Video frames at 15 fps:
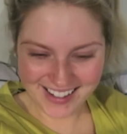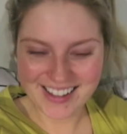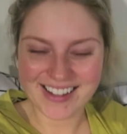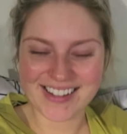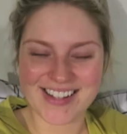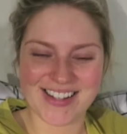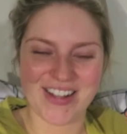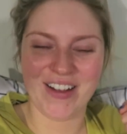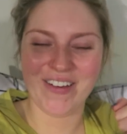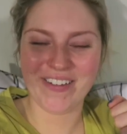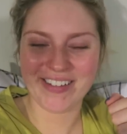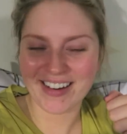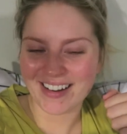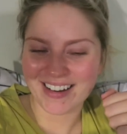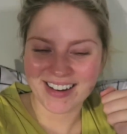it's so
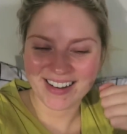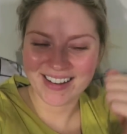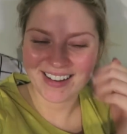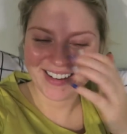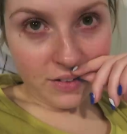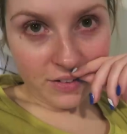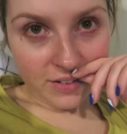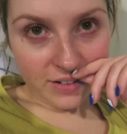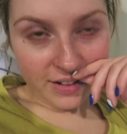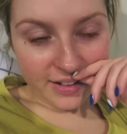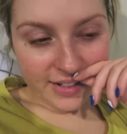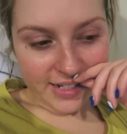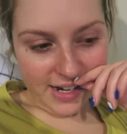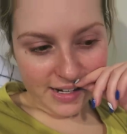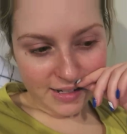good. I was gonna
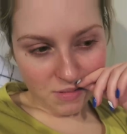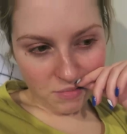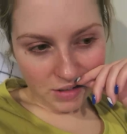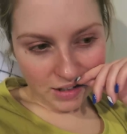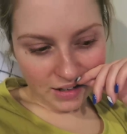say something